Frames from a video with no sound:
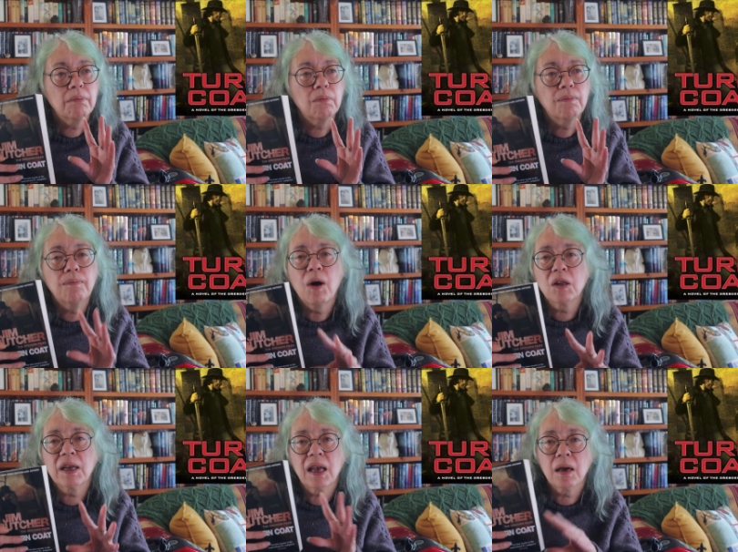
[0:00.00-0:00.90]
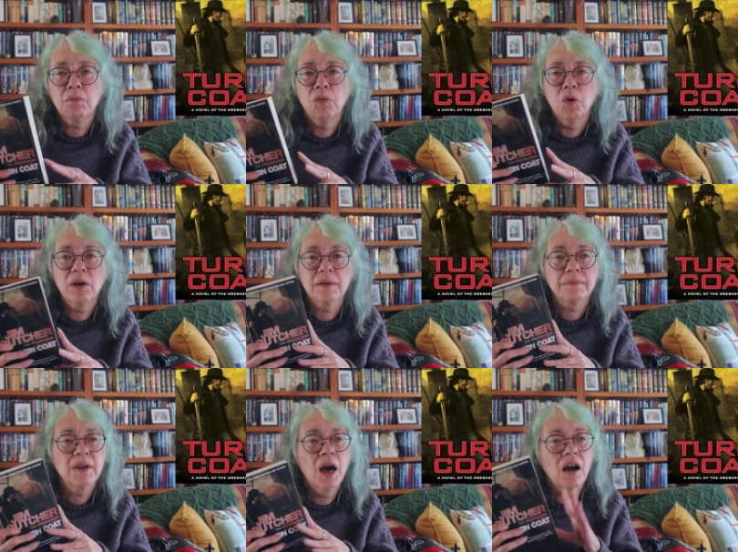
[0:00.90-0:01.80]
Molly and
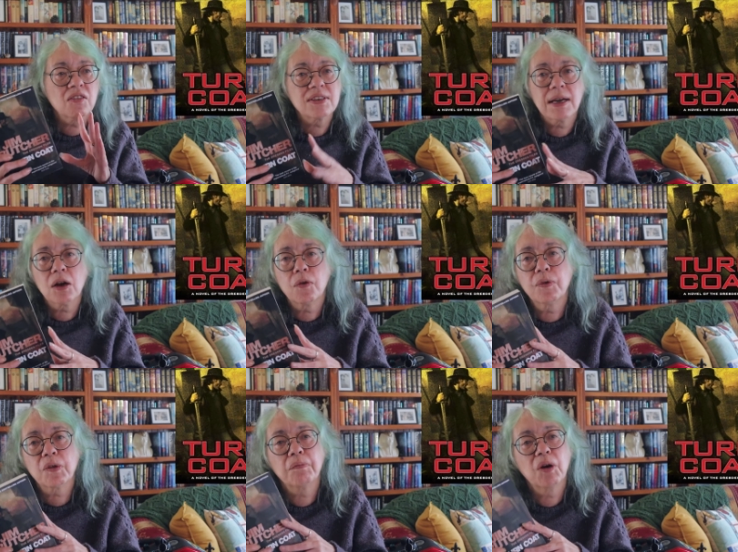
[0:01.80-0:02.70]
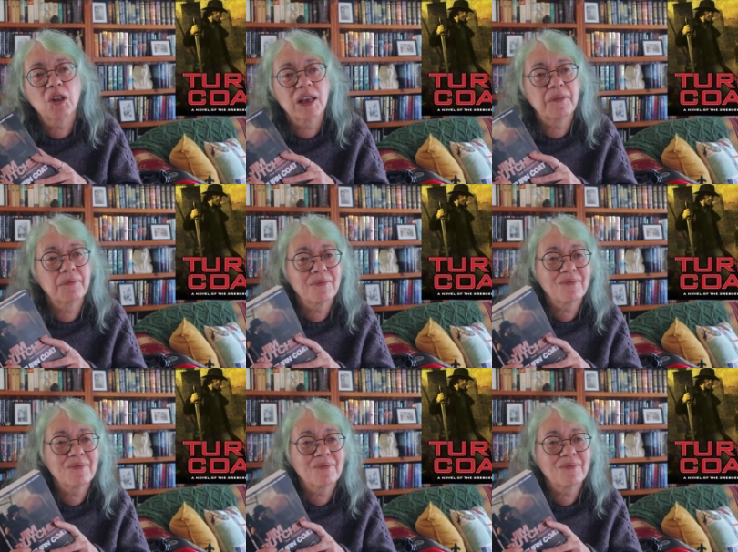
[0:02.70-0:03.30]
Morgan. I'll start off with Molly.